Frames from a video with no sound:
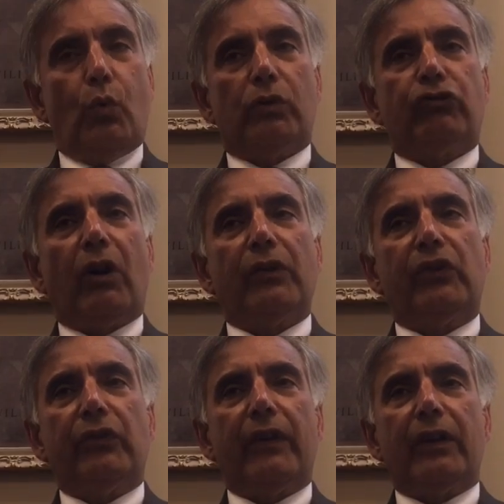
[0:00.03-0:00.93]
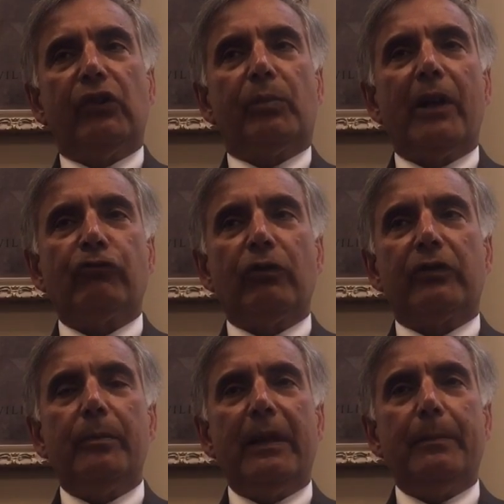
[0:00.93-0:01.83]
Well, Charles is very special
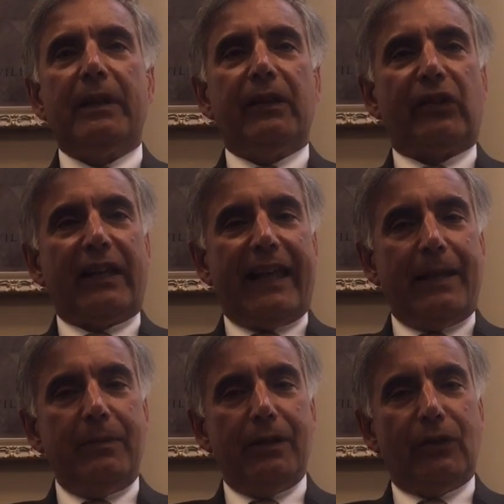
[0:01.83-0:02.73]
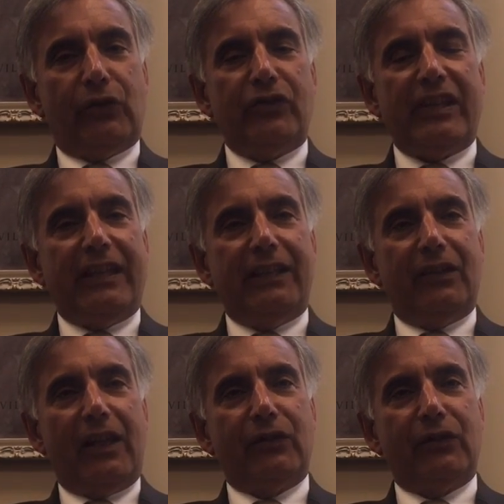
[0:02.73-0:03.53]
to me because I came here as a dean,